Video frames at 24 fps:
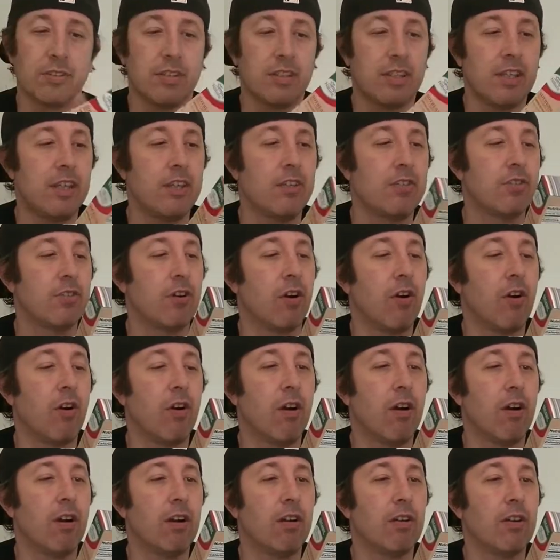These
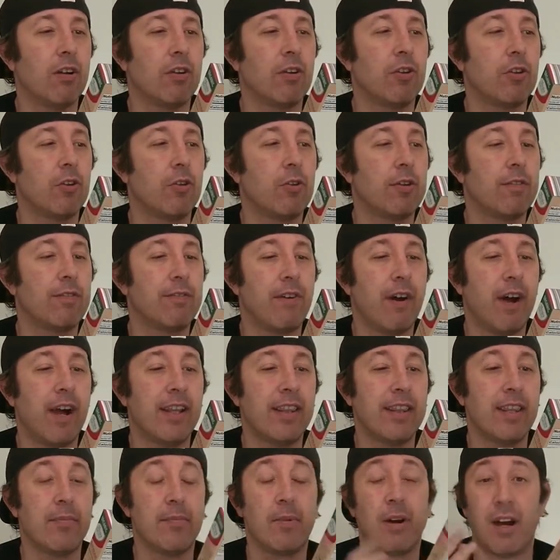are, you could
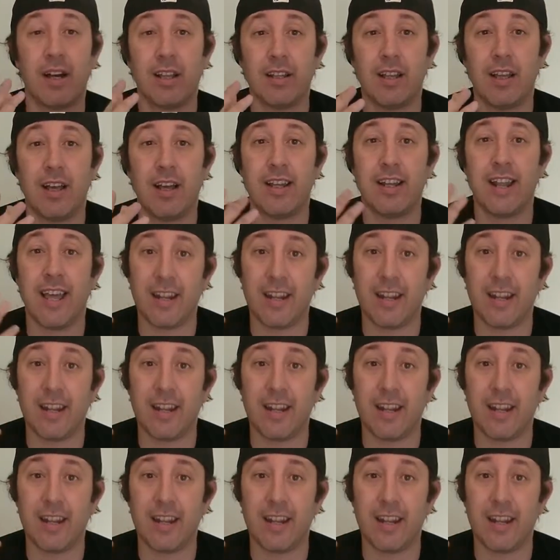find them online